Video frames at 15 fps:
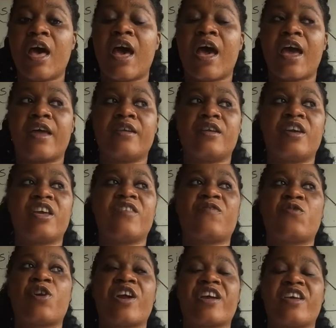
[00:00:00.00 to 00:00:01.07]
and if
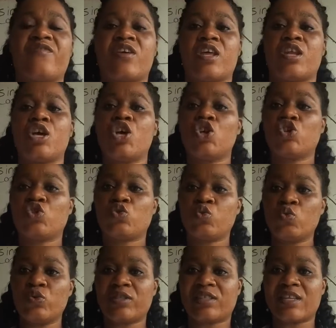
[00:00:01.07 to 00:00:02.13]
we're given
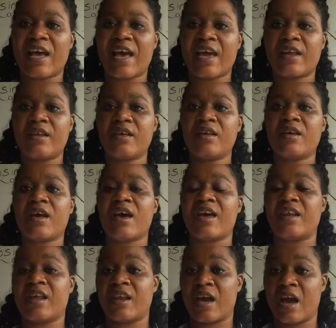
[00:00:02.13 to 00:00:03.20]
two sides
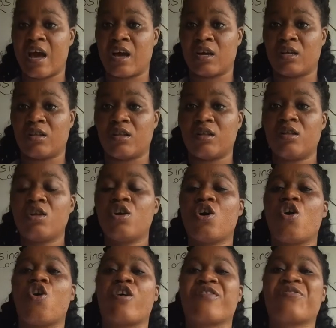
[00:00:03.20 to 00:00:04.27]
and an angle
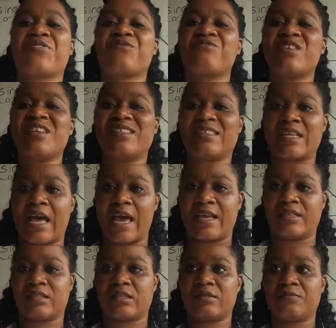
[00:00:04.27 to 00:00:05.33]
or three
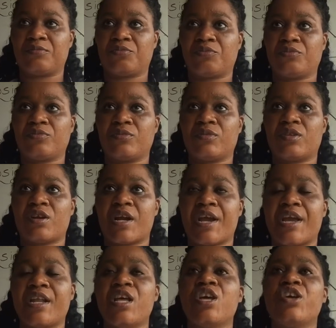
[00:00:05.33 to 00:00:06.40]
sides, alright.